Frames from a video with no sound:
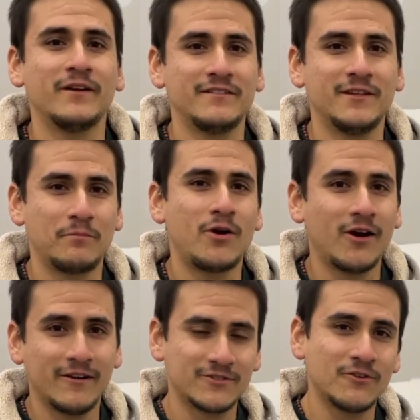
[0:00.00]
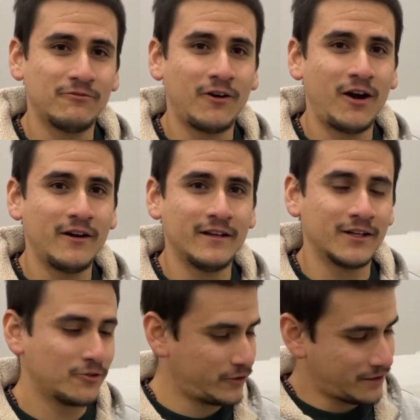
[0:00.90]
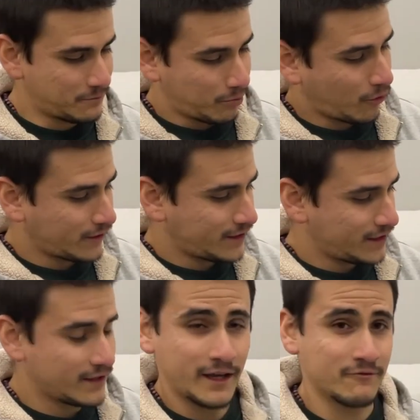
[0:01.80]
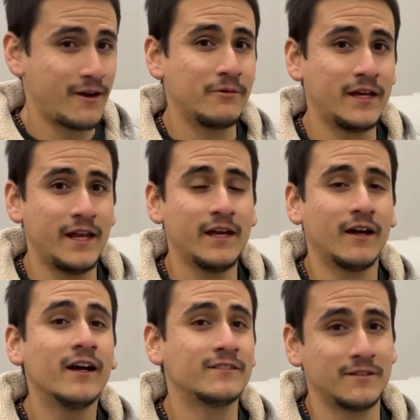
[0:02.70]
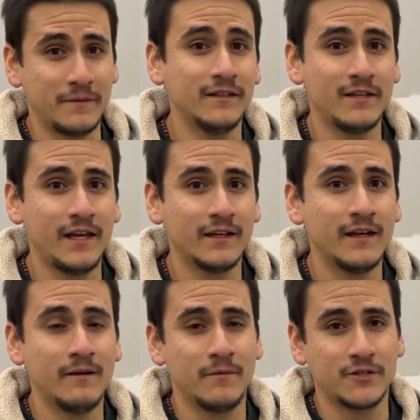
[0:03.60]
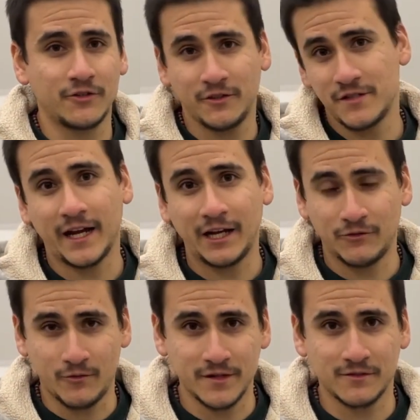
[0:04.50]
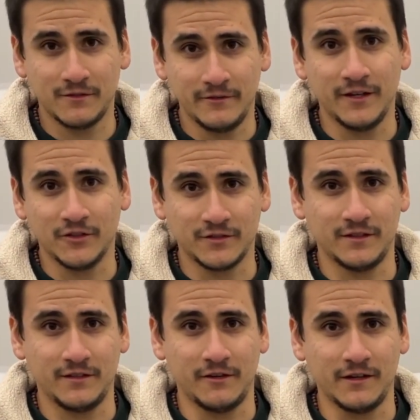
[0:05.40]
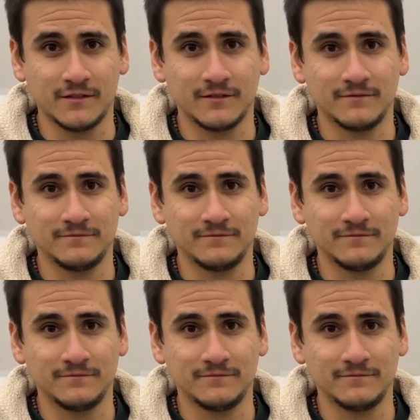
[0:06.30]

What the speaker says: want to see the progress so far, including porting and fabricating a custom intake, make sure you check out the rest of the videos in the series.